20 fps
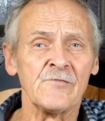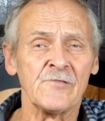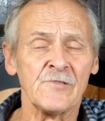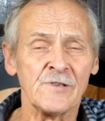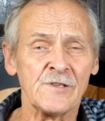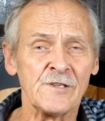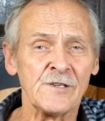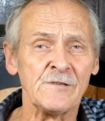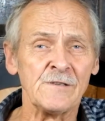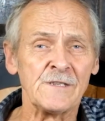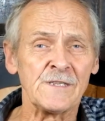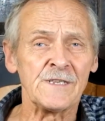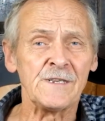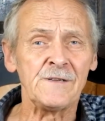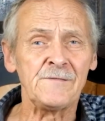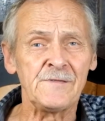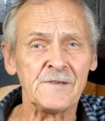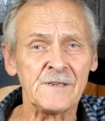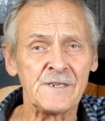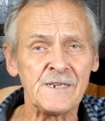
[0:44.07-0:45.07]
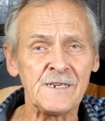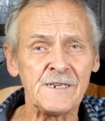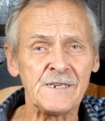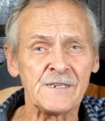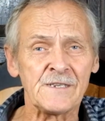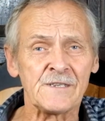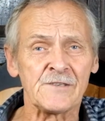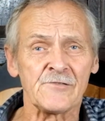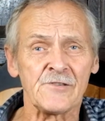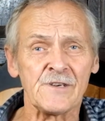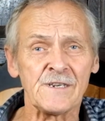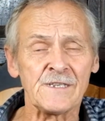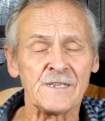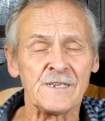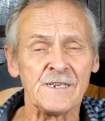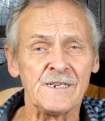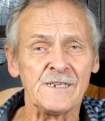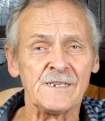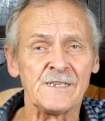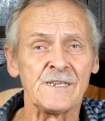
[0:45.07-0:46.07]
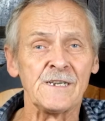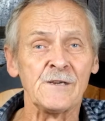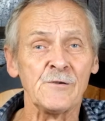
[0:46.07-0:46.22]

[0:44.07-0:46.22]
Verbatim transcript: reduce the fatigue stresses